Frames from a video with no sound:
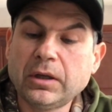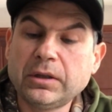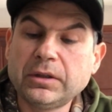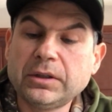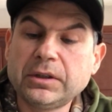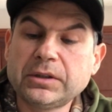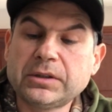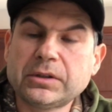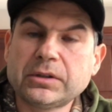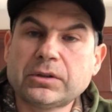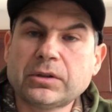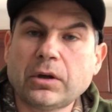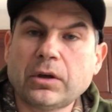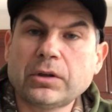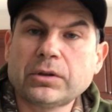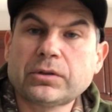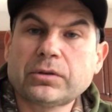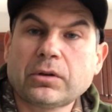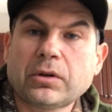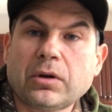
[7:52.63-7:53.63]
This is
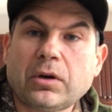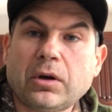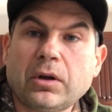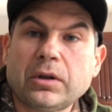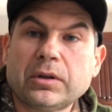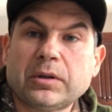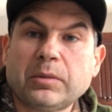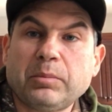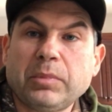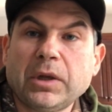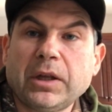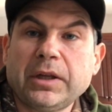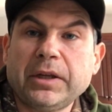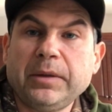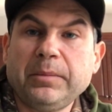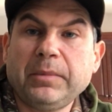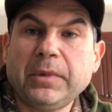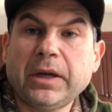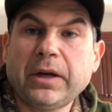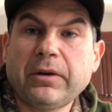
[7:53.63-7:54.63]
also called the Bloody
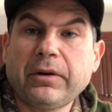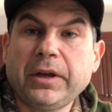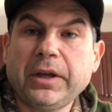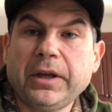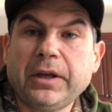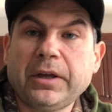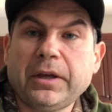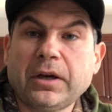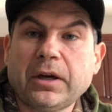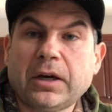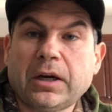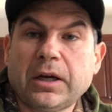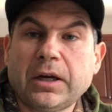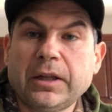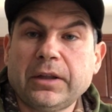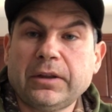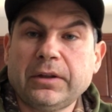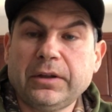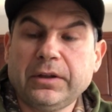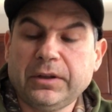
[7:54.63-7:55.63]
Mary
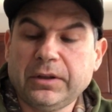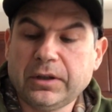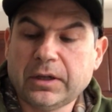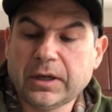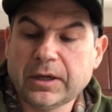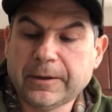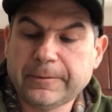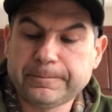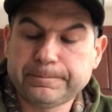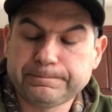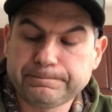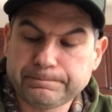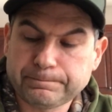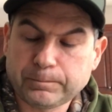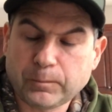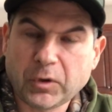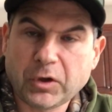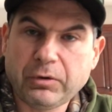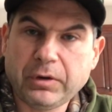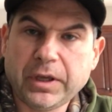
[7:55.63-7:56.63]
on the
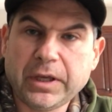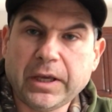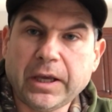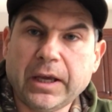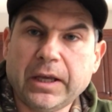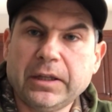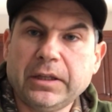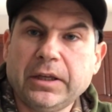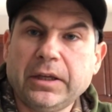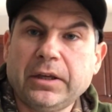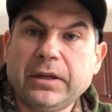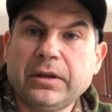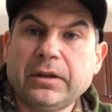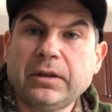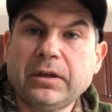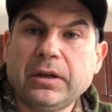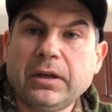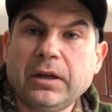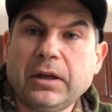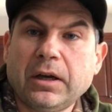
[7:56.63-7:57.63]
Creek Candy,
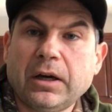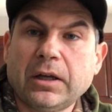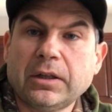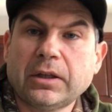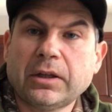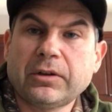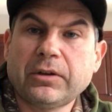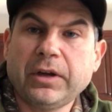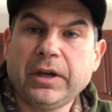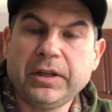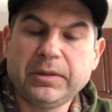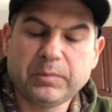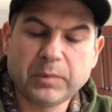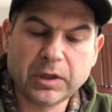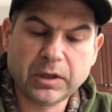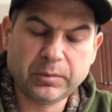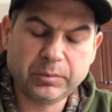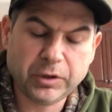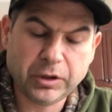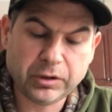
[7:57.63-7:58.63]
another
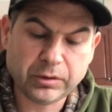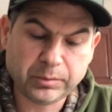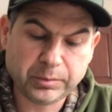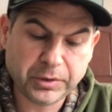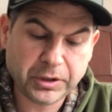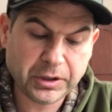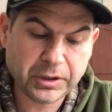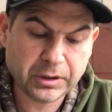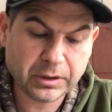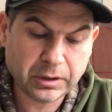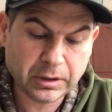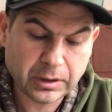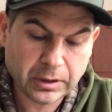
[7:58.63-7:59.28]
8mm bead.